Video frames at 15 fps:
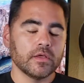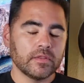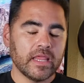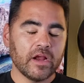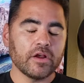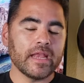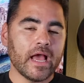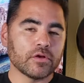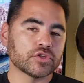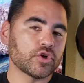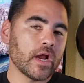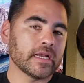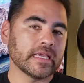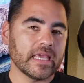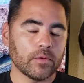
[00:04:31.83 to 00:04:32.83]
They're now
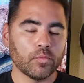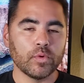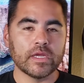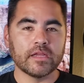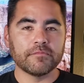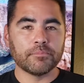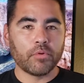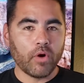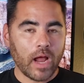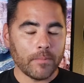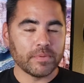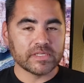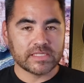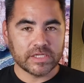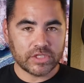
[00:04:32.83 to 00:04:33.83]
trying to get rid of
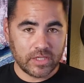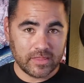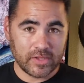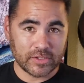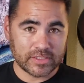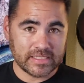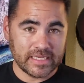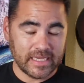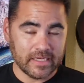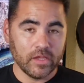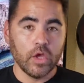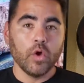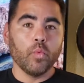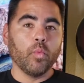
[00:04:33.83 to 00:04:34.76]
Proposition 13,